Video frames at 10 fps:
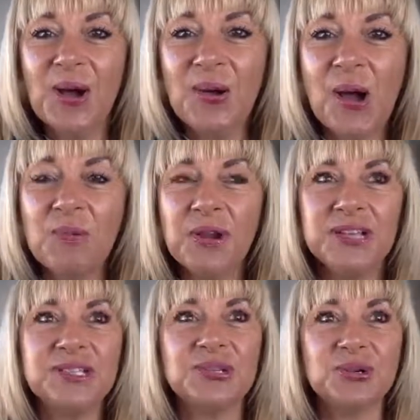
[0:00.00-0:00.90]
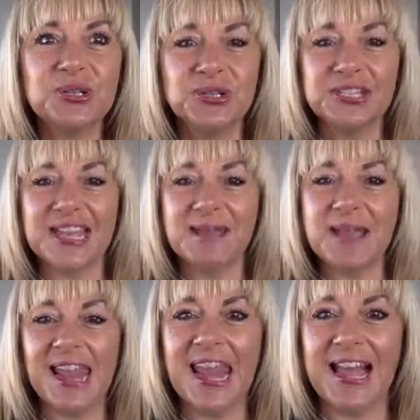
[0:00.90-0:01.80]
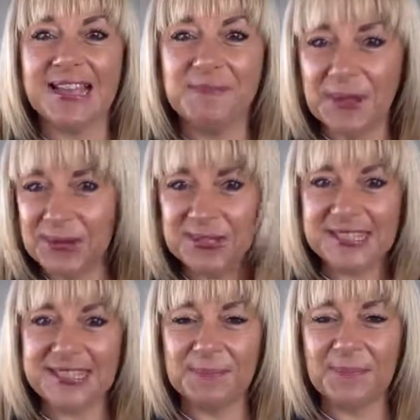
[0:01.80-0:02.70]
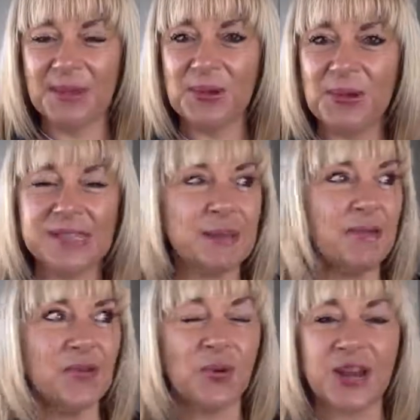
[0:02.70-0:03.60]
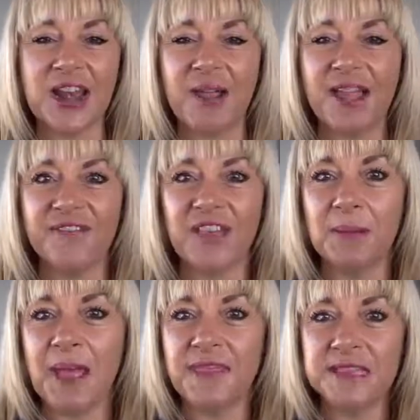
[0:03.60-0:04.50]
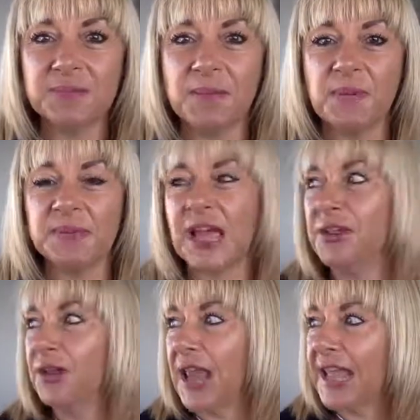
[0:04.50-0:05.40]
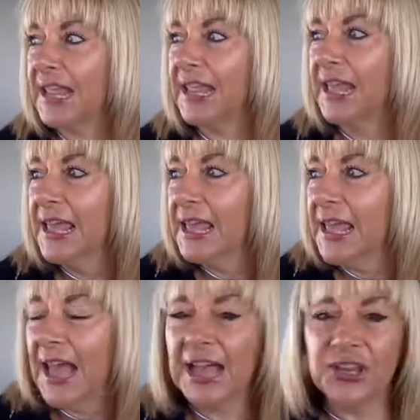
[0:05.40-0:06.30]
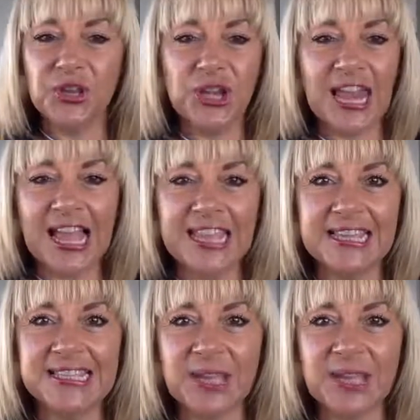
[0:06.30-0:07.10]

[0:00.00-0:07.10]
I wanted to talk to you today about luck because some of you already know how I feel about this when people go, you're lucky, aren't you lucky?